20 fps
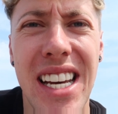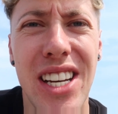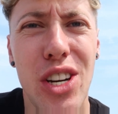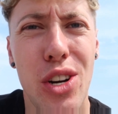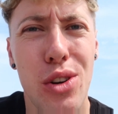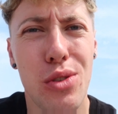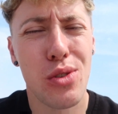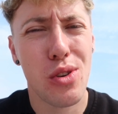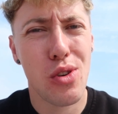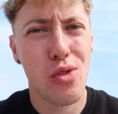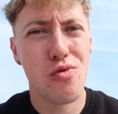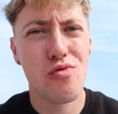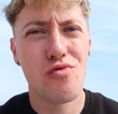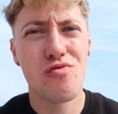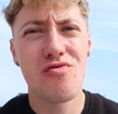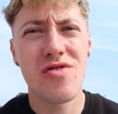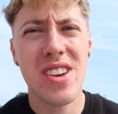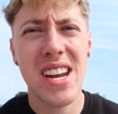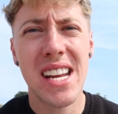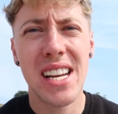it got
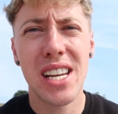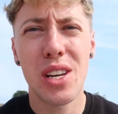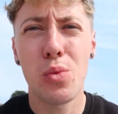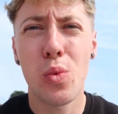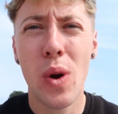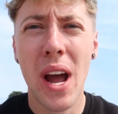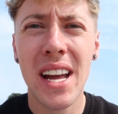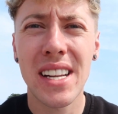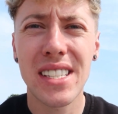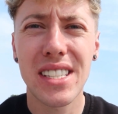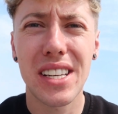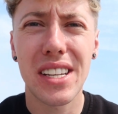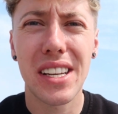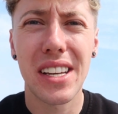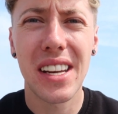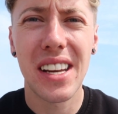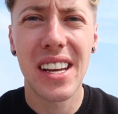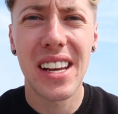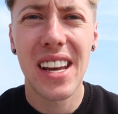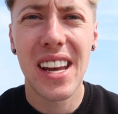really wet,
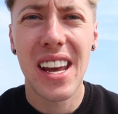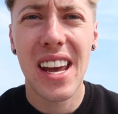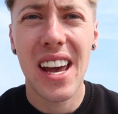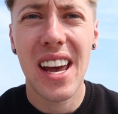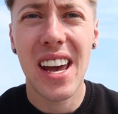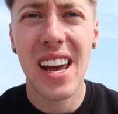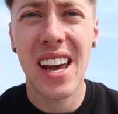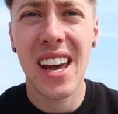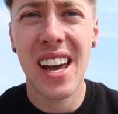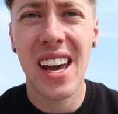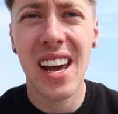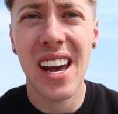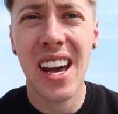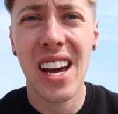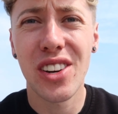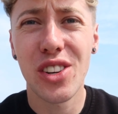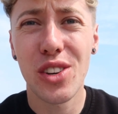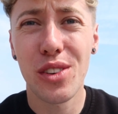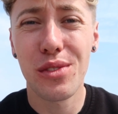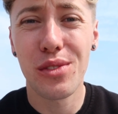
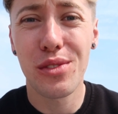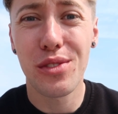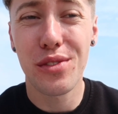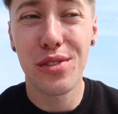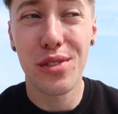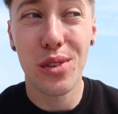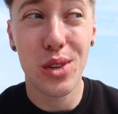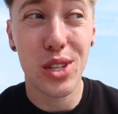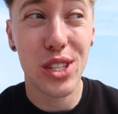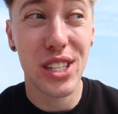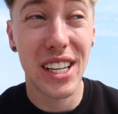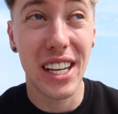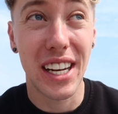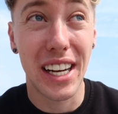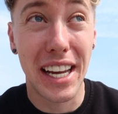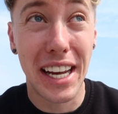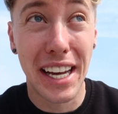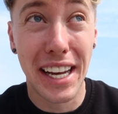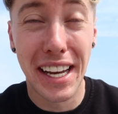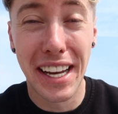and
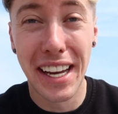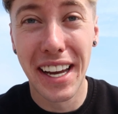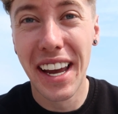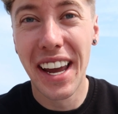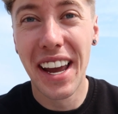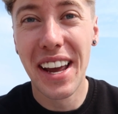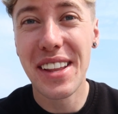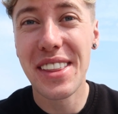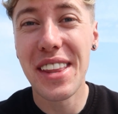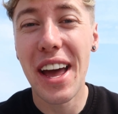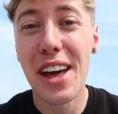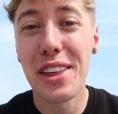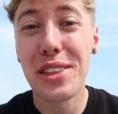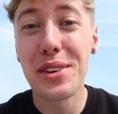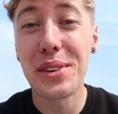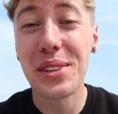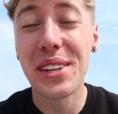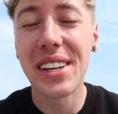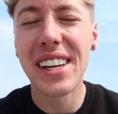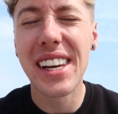unfortunately I
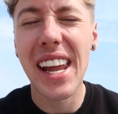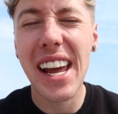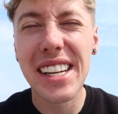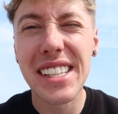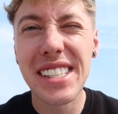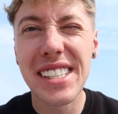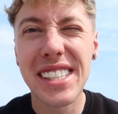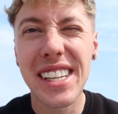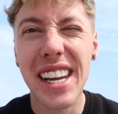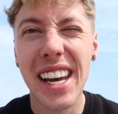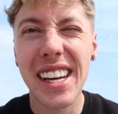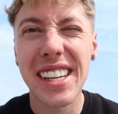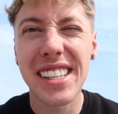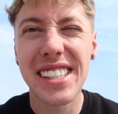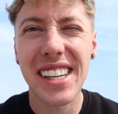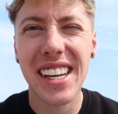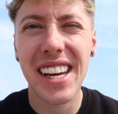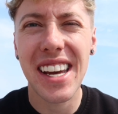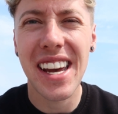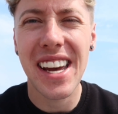thought the lens
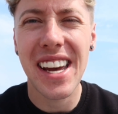had